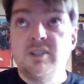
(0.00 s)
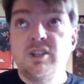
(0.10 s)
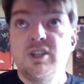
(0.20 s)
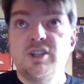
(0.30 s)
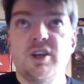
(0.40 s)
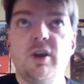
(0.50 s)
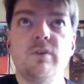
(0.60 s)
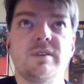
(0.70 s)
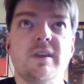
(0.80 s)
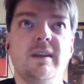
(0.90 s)
just
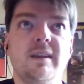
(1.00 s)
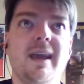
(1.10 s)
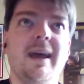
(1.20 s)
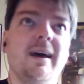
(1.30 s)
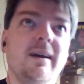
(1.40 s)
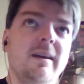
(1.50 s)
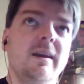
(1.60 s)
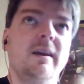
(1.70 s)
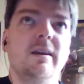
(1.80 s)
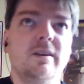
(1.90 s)
shows that,
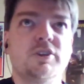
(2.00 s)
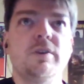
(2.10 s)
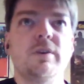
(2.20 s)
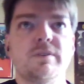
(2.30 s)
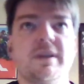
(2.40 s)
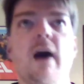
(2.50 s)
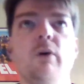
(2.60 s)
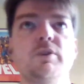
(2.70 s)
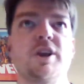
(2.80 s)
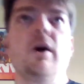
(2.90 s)
sure, there's
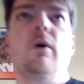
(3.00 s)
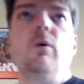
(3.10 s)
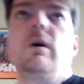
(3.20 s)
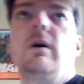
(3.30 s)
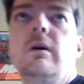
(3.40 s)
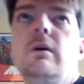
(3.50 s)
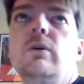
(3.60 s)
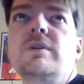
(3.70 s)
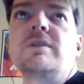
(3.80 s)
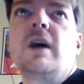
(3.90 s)
Gaucho,
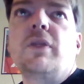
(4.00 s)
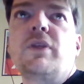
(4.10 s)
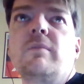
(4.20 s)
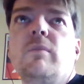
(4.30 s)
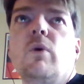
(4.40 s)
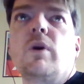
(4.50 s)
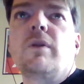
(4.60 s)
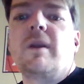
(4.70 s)
who is nothing more than a